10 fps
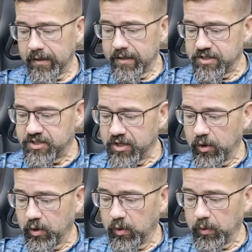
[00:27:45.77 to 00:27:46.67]

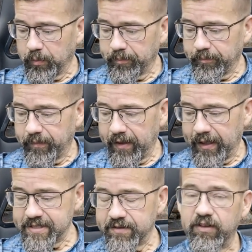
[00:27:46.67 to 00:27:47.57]
So
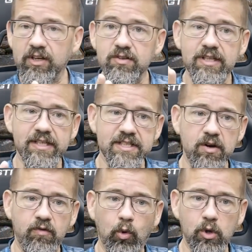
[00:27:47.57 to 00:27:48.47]
ease of use, let's go
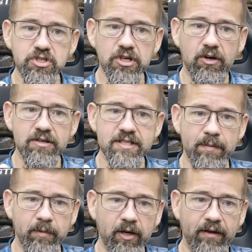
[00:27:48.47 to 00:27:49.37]
4 stars.
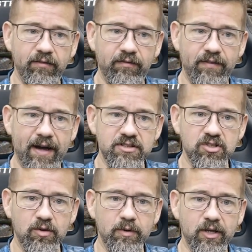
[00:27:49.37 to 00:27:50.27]
I'm not going to give it a
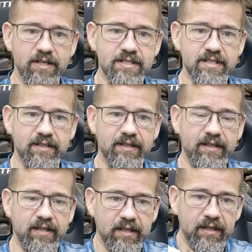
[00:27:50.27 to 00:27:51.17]
5-star because
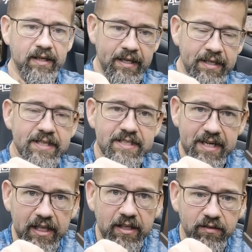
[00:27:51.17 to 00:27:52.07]
it does
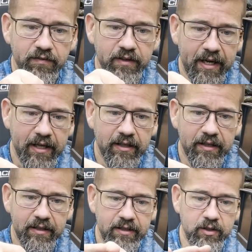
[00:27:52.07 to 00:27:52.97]
take a little
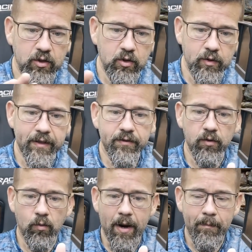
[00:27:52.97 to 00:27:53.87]
finagling to get
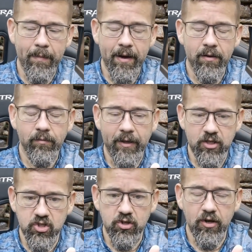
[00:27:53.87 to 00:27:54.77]
the right mount. Make
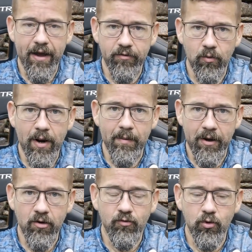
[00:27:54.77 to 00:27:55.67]
sure you have the right
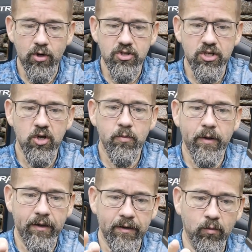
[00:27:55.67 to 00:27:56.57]
mount for your scope,
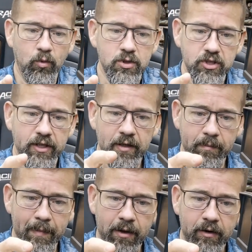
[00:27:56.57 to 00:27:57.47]
and then once you get it
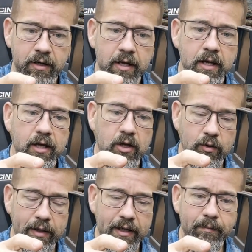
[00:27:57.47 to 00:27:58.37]
mounted,
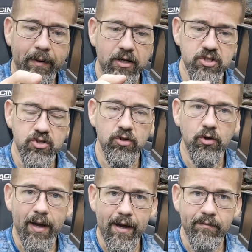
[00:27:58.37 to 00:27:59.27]
you need to make sure you
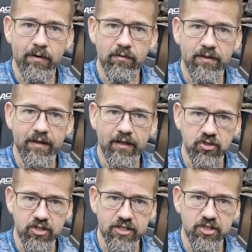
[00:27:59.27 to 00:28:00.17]
have everything
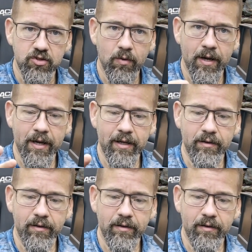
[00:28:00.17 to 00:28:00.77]
adjusted right.